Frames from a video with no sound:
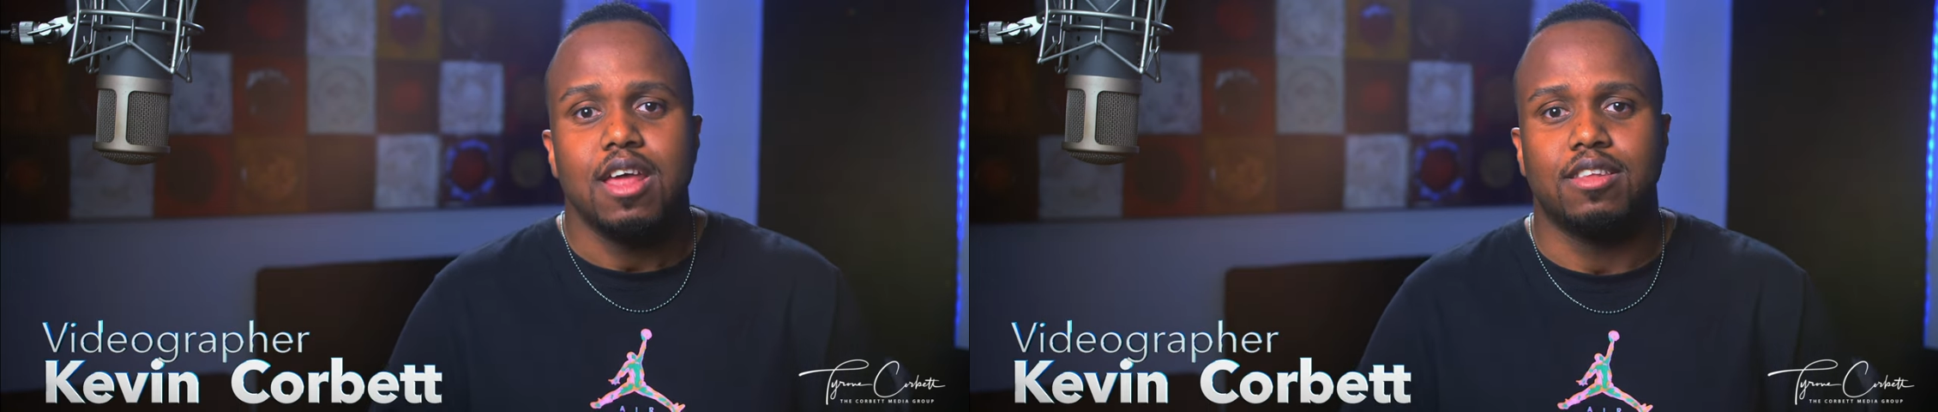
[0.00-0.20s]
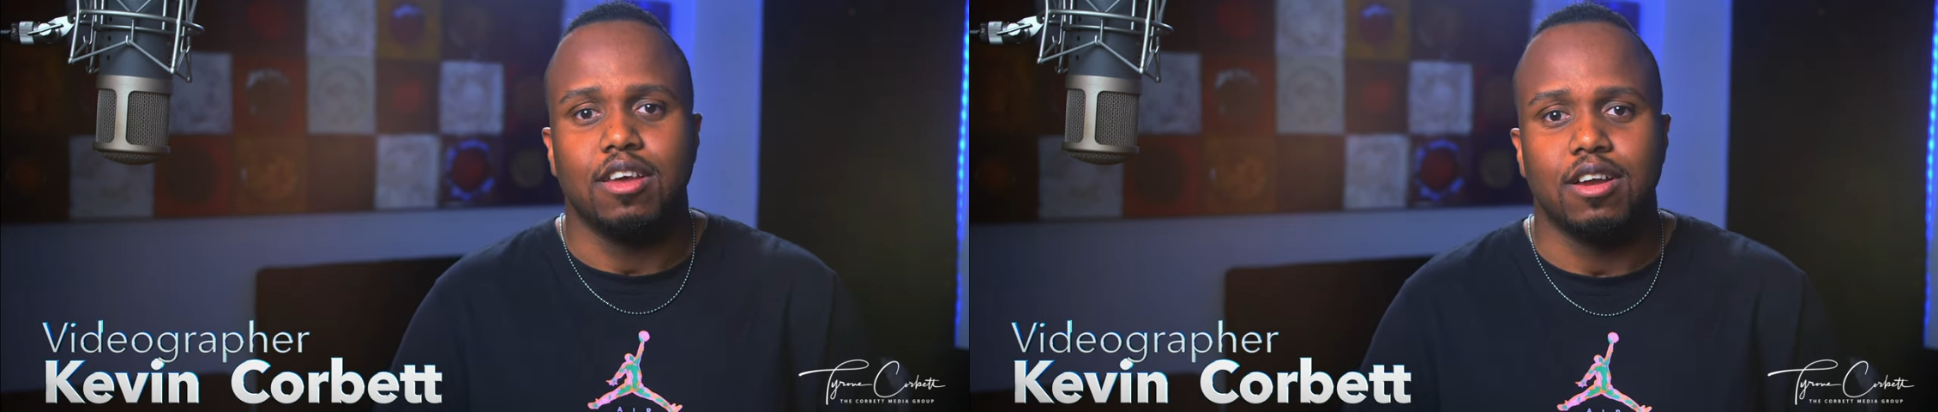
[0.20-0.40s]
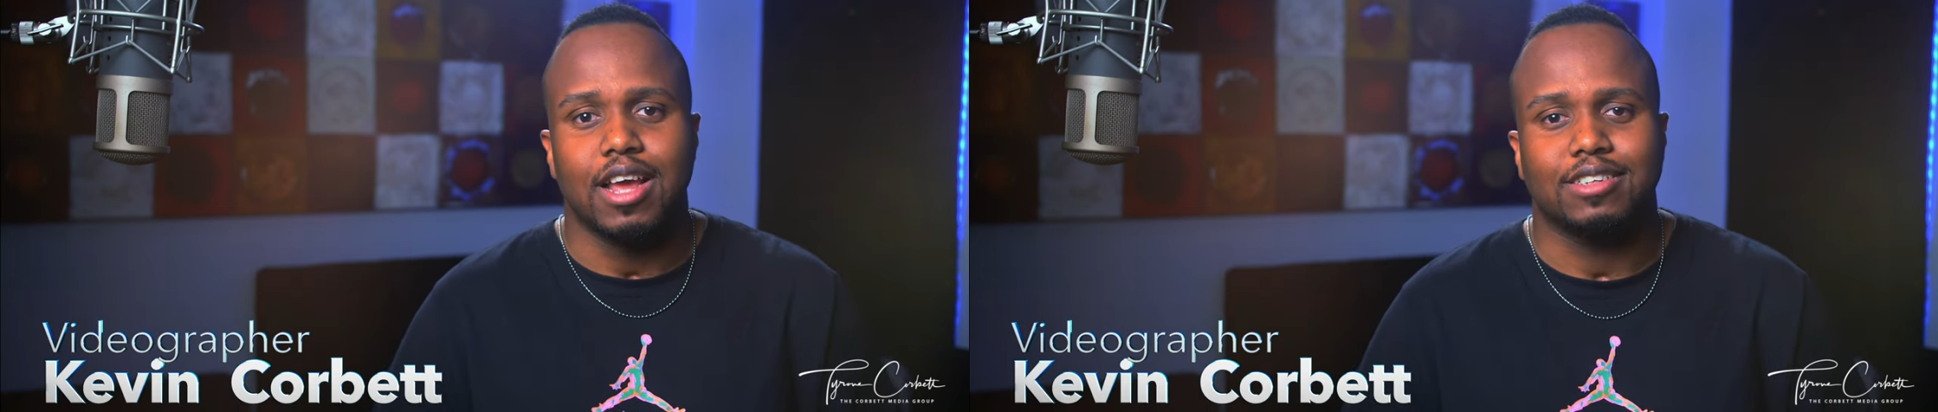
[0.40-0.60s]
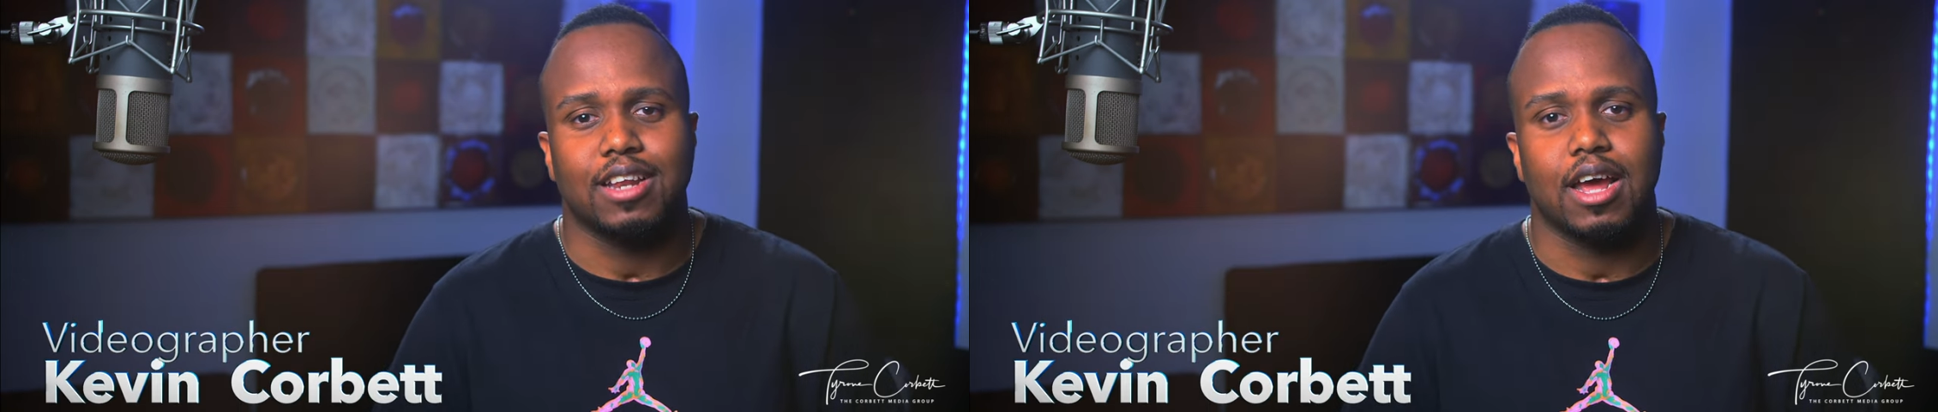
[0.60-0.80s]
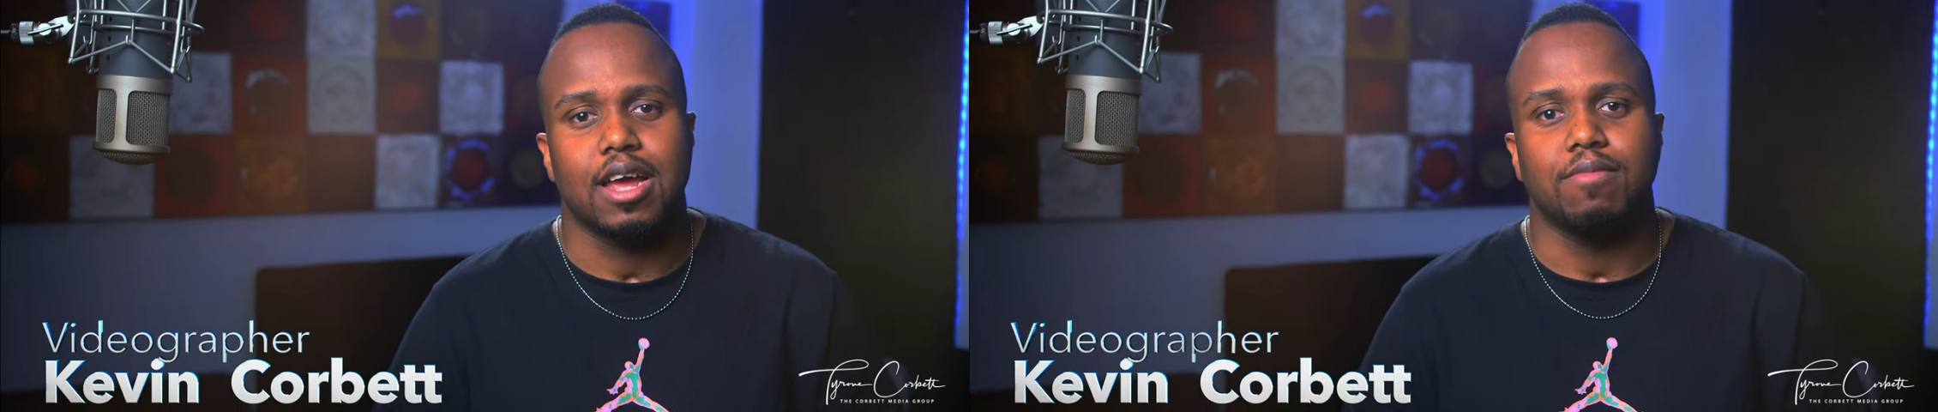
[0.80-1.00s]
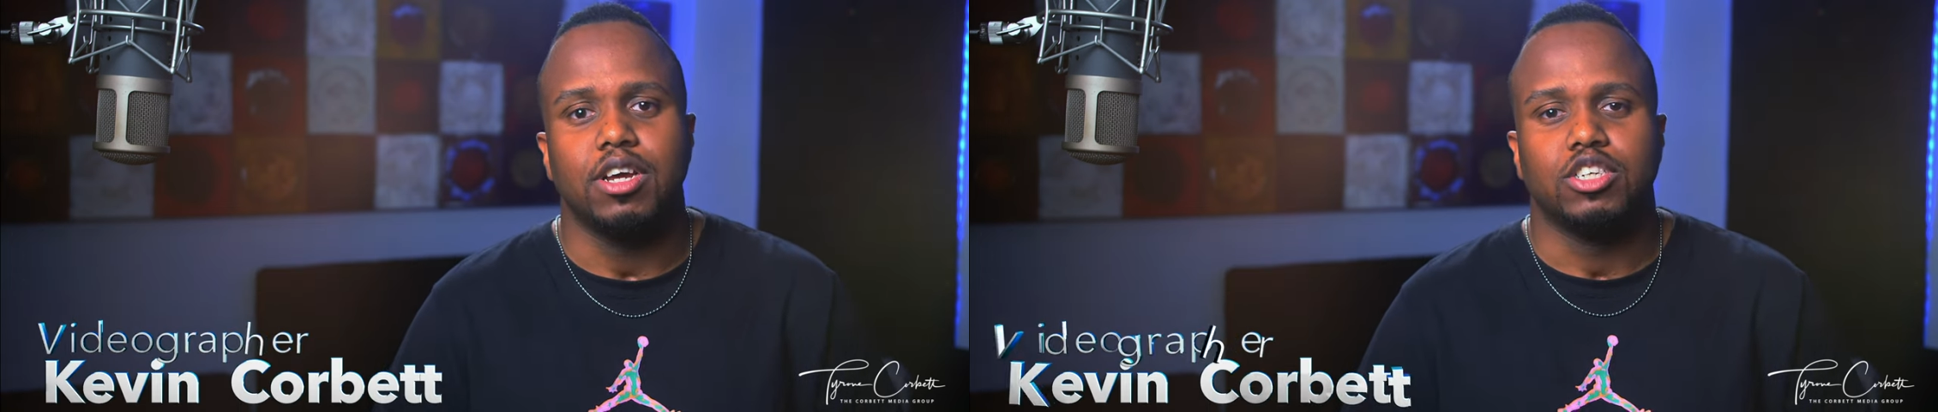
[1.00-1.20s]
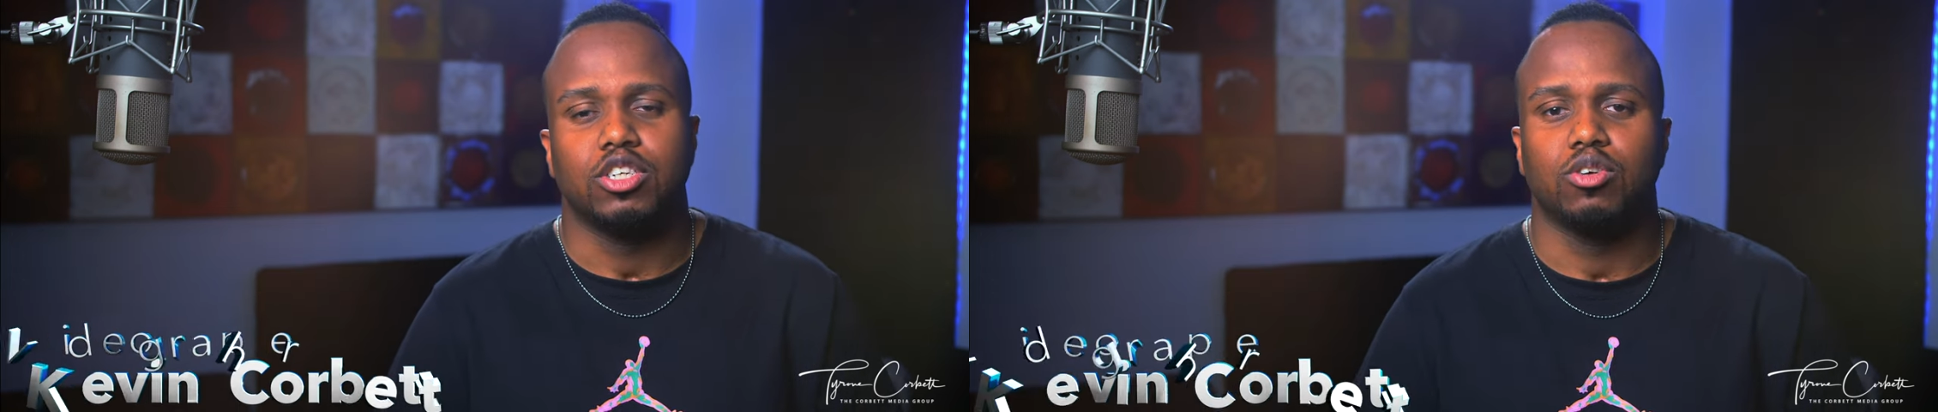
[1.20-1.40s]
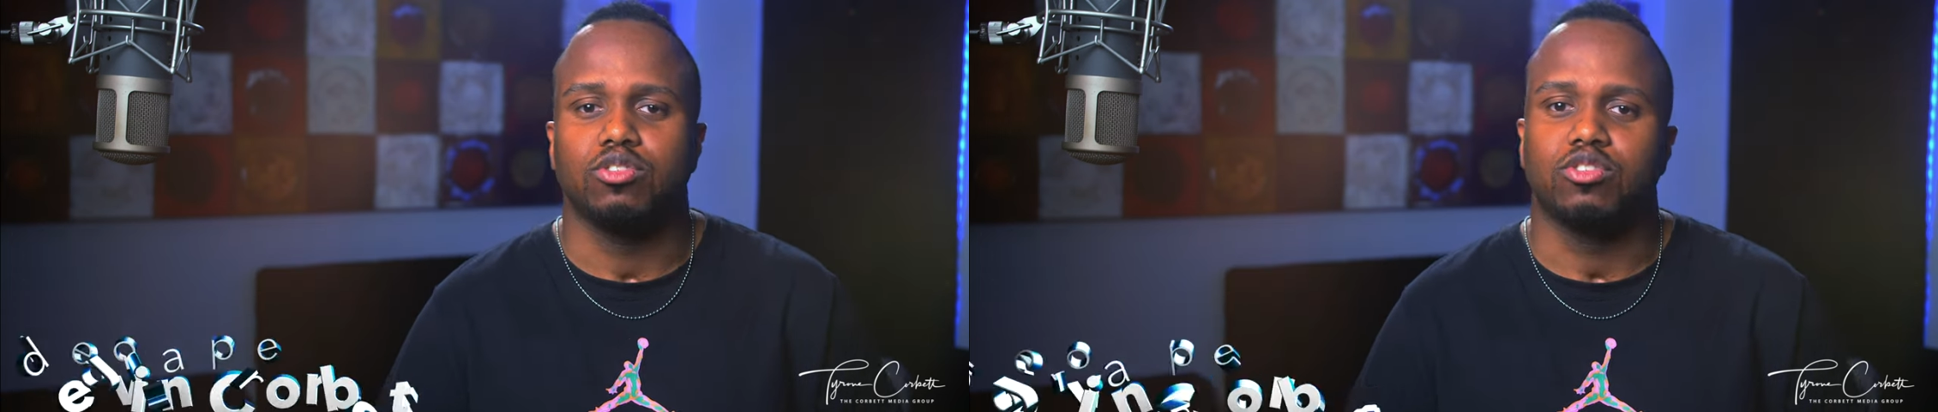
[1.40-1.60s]
Until next time,
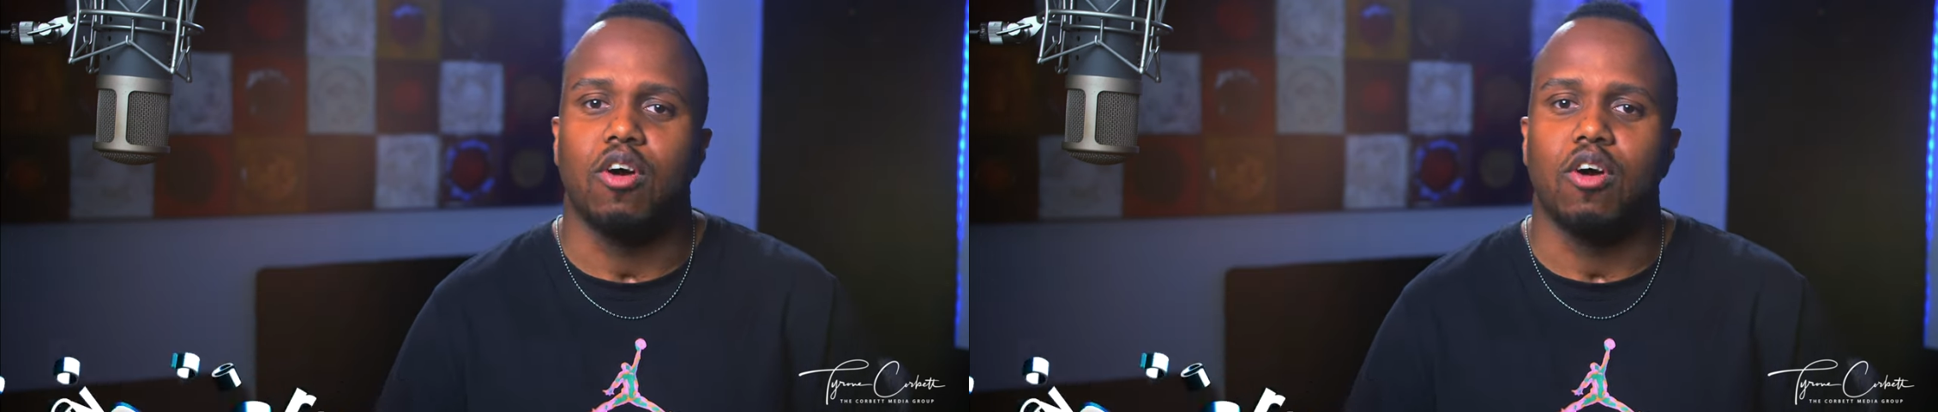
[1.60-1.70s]
show